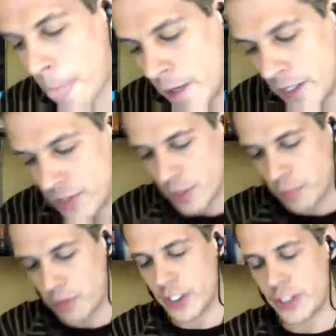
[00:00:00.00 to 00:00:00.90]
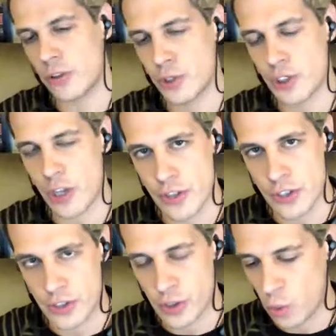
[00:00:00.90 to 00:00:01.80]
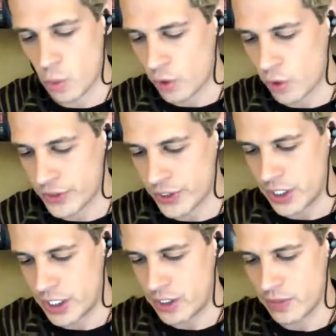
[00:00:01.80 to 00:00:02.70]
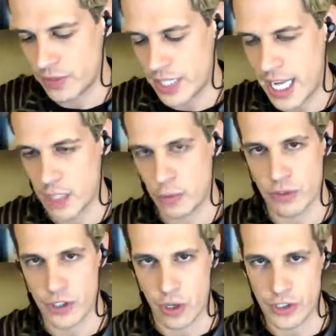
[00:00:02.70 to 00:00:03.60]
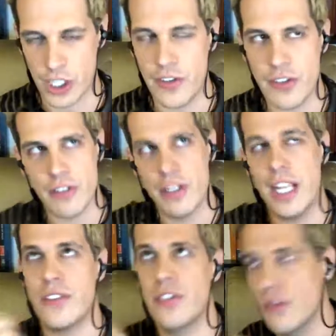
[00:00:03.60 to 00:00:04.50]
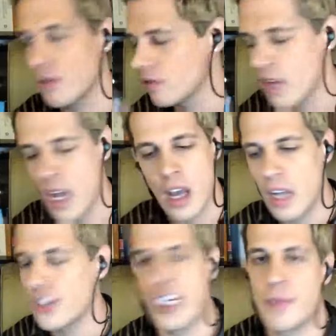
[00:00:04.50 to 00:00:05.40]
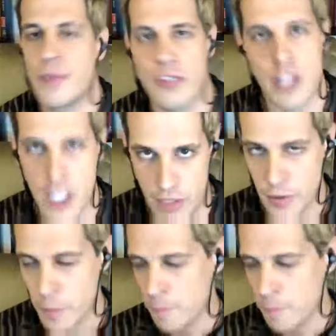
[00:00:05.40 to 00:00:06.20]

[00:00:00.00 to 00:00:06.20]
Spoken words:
is that political donors want to see sort of tangible results. If you donate to James O'Keefe,